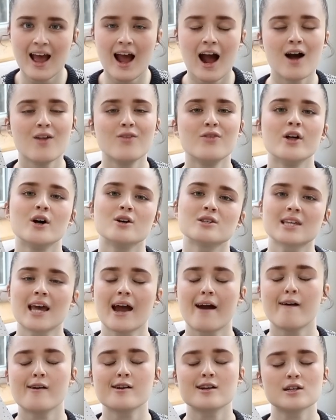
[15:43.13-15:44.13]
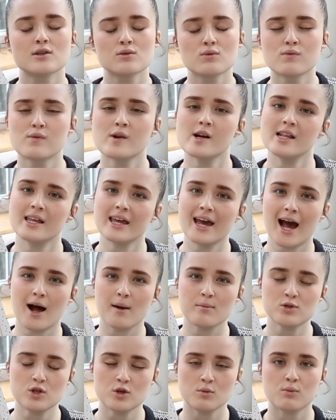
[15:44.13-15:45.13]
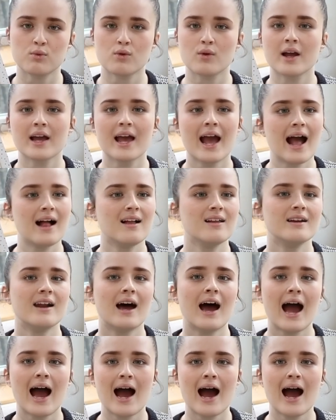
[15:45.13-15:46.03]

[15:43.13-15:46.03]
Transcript: And those characters really help to bring Eleanor